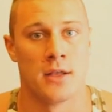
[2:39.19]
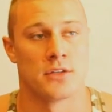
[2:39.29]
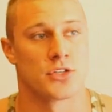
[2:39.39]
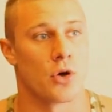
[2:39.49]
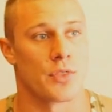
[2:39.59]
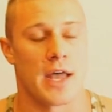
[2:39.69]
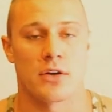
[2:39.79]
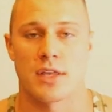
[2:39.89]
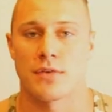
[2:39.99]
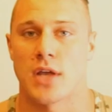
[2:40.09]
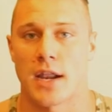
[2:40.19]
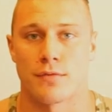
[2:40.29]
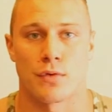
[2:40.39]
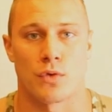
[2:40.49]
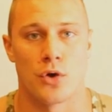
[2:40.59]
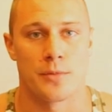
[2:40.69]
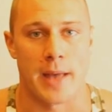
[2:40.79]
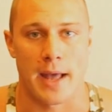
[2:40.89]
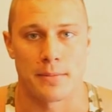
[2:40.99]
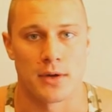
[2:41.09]
So that'll give you kind of a
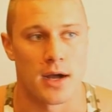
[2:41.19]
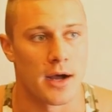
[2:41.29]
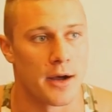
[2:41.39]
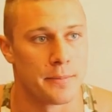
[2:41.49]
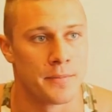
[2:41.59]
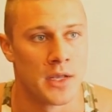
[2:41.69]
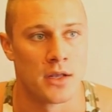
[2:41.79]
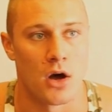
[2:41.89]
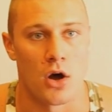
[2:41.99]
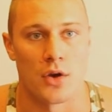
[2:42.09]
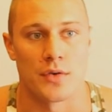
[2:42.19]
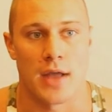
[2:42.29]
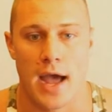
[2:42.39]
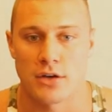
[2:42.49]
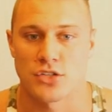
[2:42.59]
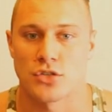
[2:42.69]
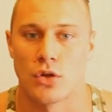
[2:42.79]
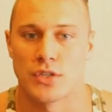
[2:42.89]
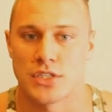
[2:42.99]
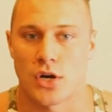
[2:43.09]
roadmap on how to
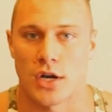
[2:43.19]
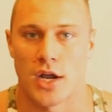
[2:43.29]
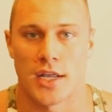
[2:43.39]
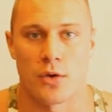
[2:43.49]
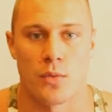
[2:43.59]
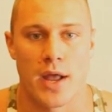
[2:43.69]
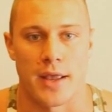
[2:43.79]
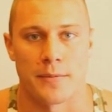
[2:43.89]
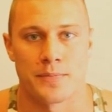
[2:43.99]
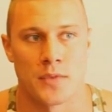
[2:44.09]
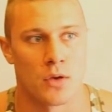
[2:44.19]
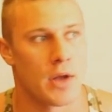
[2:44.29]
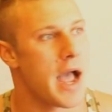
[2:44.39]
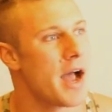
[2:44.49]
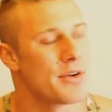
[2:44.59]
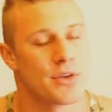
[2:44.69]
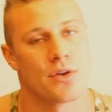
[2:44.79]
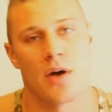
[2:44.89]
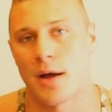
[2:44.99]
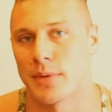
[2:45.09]
slowly start cutting away. How do you
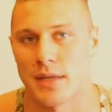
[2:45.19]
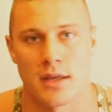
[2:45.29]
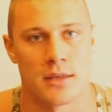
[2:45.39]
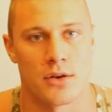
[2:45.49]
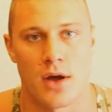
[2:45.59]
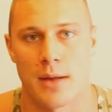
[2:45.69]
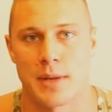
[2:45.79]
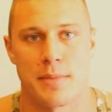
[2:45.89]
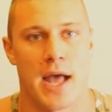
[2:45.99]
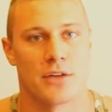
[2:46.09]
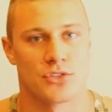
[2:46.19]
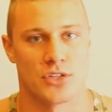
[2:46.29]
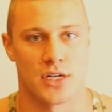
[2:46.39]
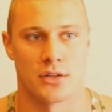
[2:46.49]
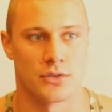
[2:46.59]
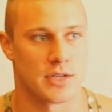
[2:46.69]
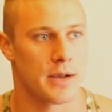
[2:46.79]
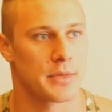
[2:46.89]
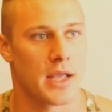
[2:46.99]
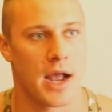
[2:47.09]
know how many pounds you need to lose?
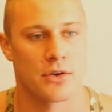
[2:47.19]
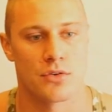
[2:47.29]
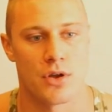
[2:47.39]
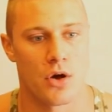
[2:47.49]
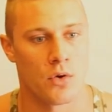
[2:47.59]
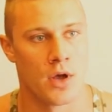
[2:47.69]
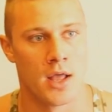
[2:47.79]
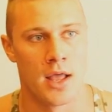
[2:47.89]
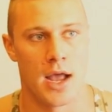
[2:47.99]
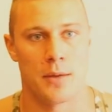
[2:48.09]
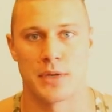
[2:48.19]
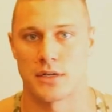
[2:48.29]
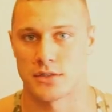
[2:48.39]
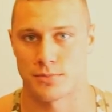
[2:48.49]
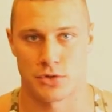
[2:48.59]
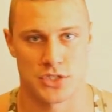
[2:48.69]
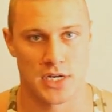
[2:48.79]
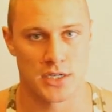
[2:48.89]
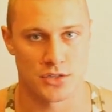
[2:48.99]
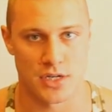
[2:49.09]
How do you know how much
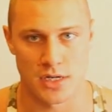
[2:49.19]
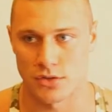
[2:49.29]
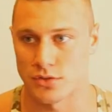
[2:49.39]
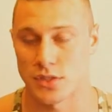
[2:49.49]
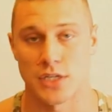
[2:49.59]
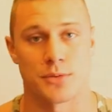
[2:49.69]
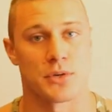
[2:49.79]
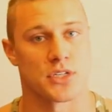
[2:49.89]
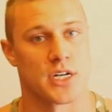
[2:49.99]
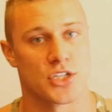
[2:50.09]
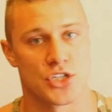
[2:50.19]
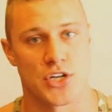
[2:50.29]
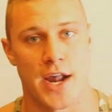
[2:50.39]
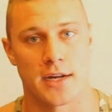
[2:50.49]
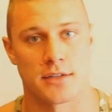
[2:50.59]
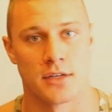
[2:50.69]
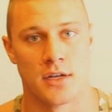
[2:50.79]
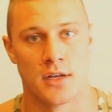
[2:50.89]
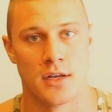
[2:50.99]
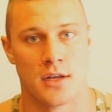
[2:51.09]
percentage you need to lose? Get your percentage checked,
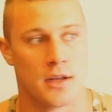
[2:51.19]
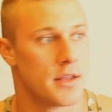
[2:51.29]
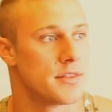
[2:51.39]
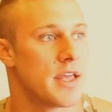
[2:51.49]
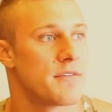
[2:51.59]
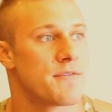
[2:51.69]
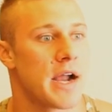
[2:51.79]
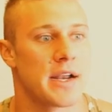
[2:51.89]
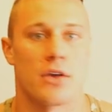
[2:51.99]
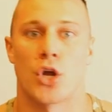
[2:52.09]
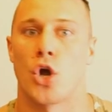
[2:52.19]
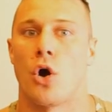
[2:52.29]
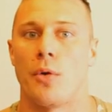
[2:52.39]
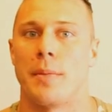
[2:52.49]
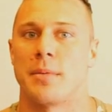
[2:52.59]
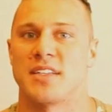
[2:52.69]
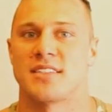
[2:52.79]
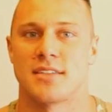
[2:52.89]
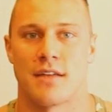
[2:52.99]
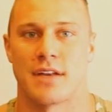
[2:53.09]
then find out a goal. Maybe it's
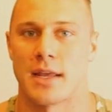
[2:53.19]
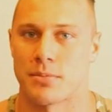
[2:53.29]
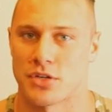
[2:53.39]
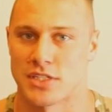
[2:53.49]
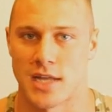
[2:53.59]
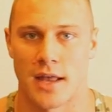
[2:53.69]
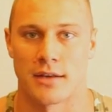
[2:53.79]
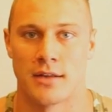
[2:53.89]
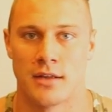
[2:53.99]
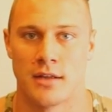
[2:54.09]
7, 8%.